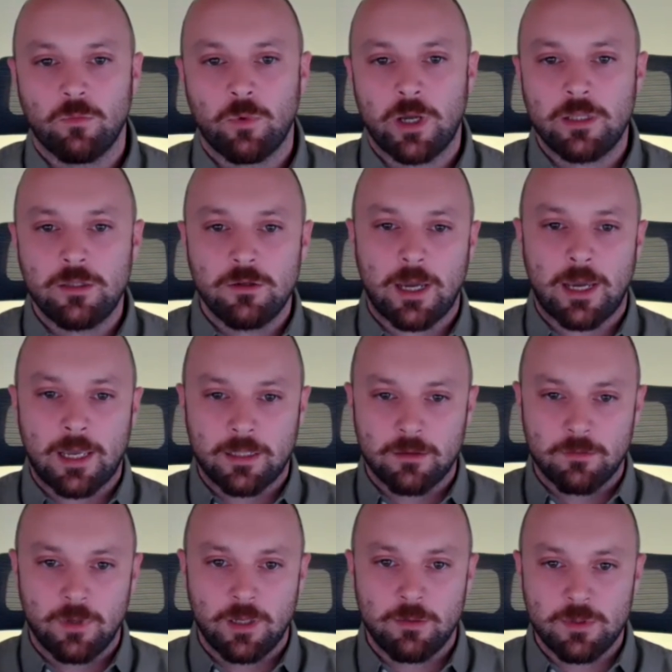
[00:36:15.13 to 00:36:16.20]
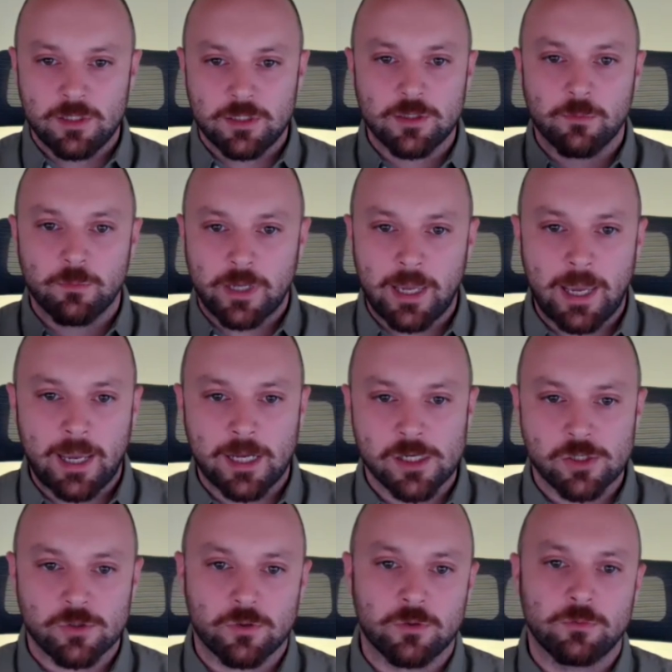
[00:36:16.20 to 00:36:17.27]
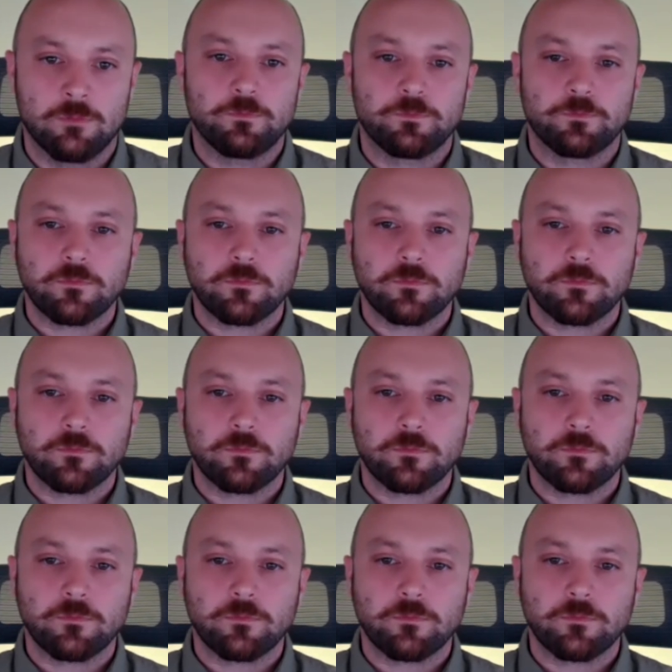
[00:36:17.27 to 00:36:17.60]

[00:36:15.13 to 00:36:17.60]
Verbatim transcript: when you had maybe some cash or